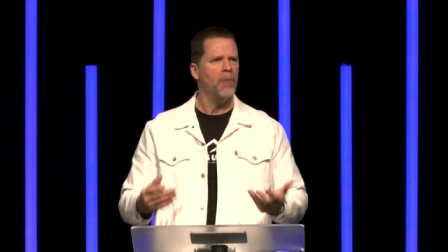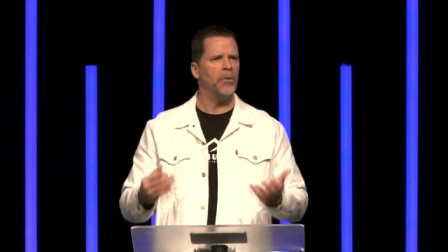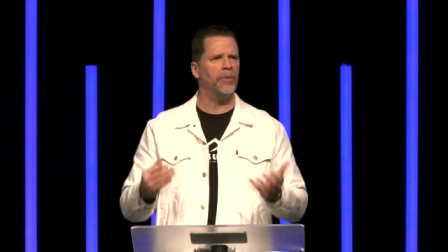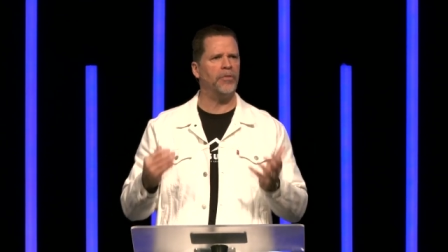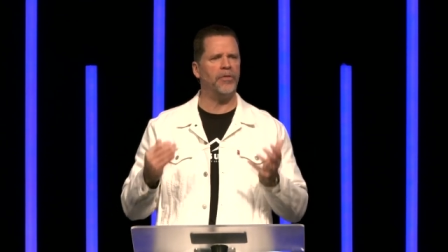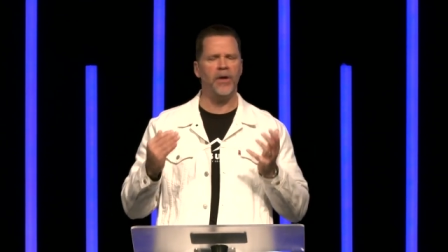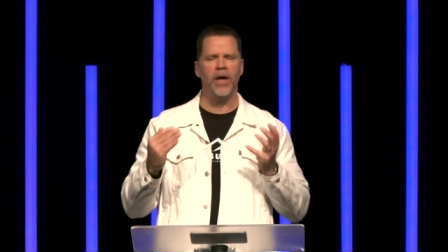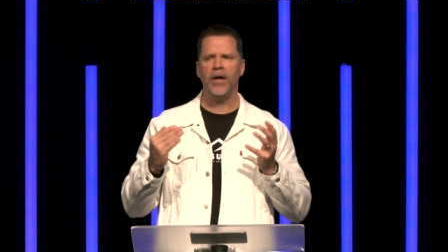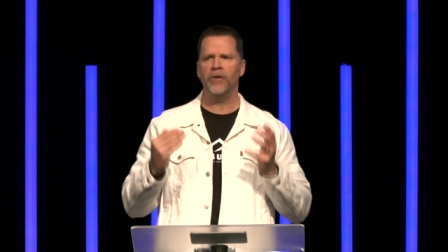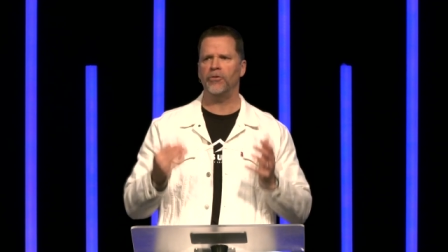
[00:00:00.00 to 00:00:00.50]

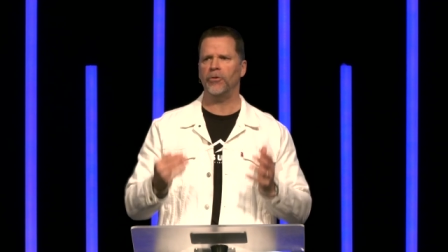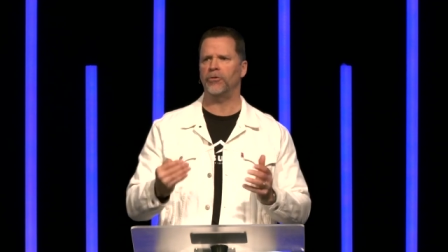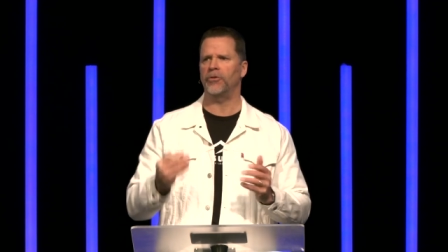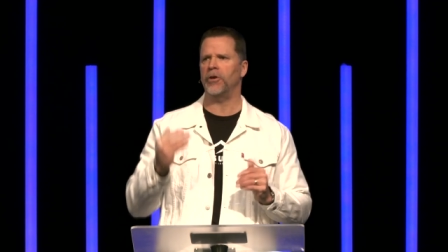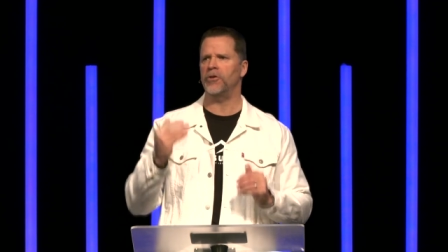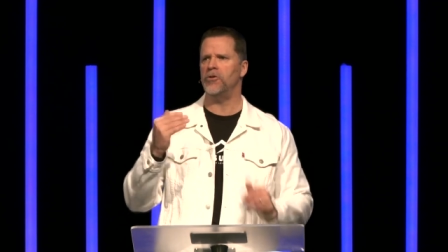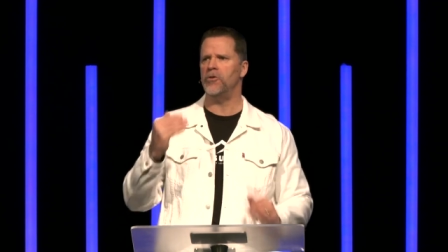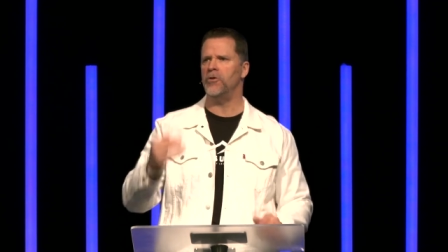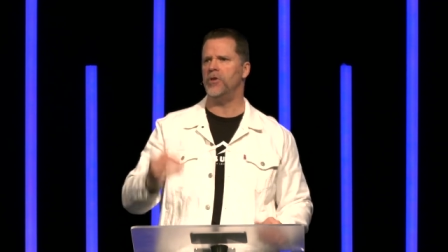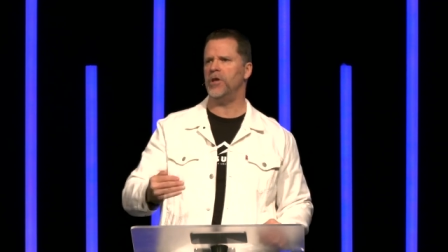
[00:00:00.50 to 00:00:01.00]
But the angel
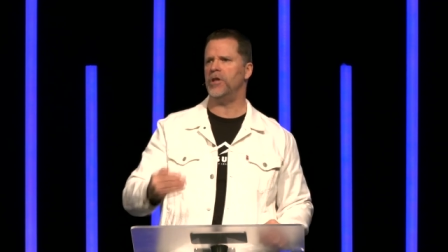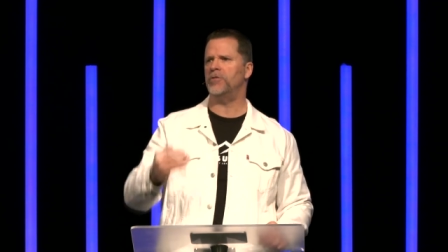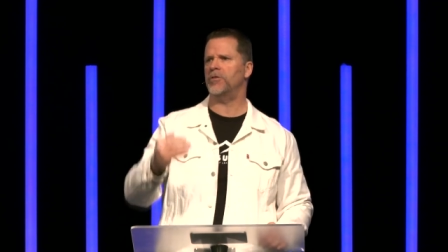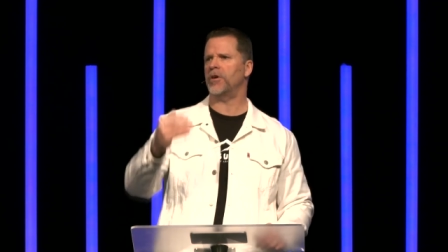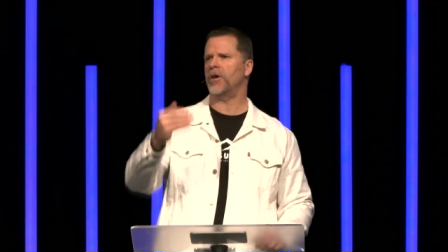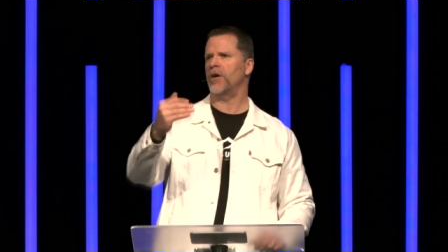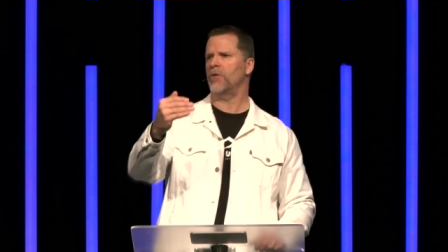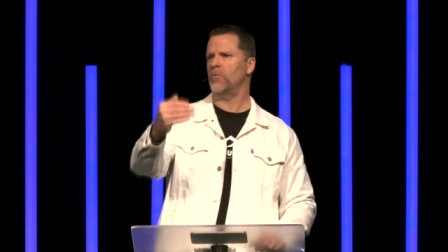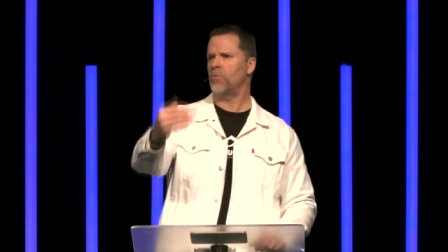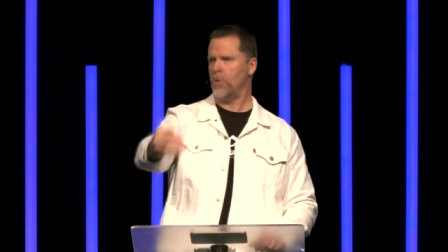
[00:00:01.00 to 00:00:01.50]
said, You need
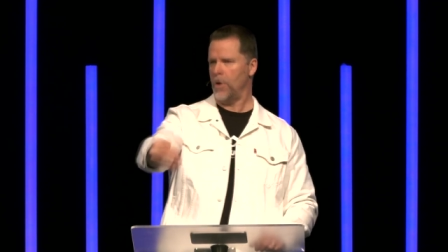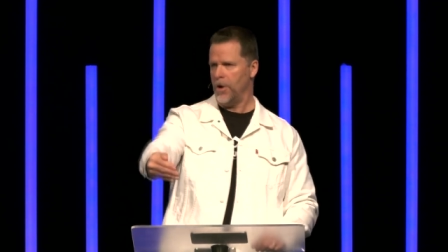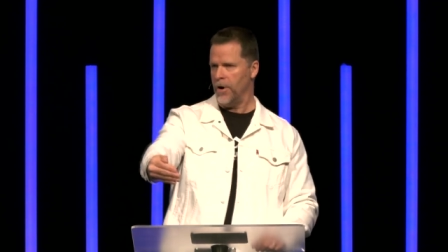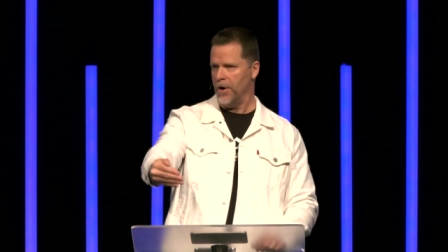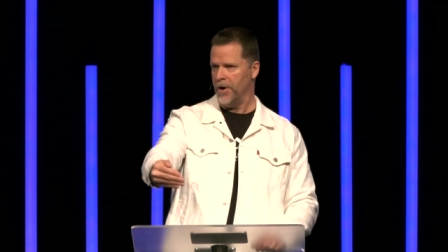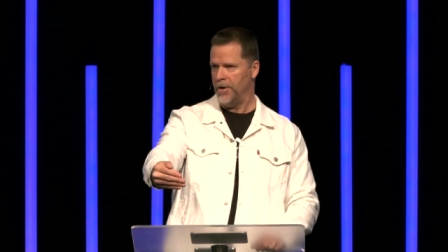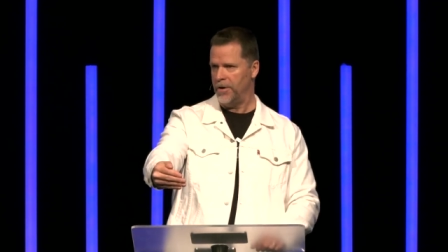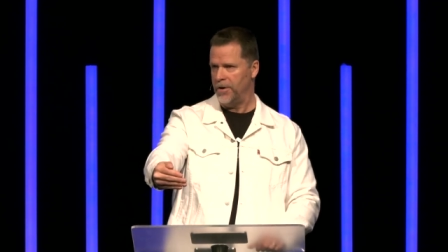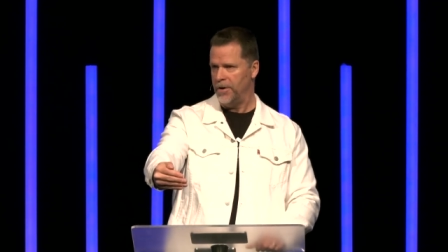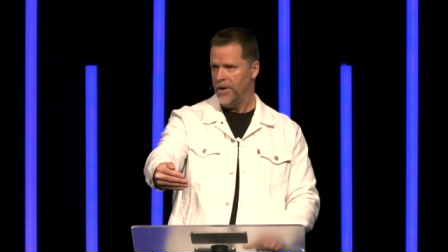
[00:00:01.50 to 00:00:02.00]
to get
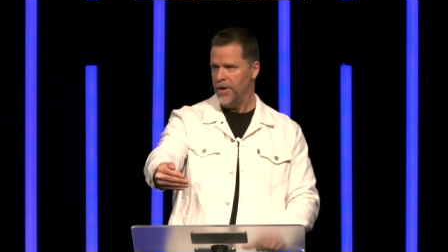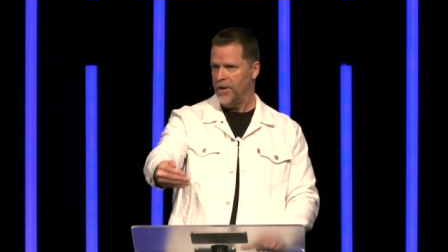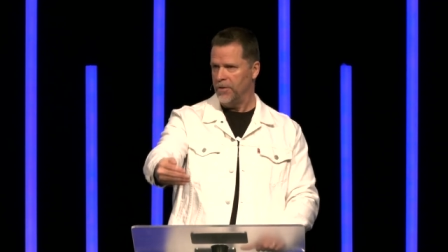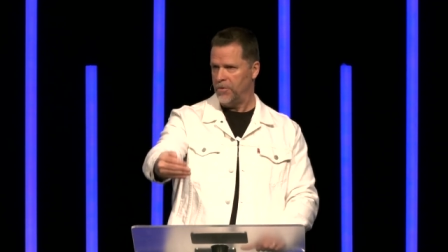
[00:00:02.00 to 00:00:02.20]
word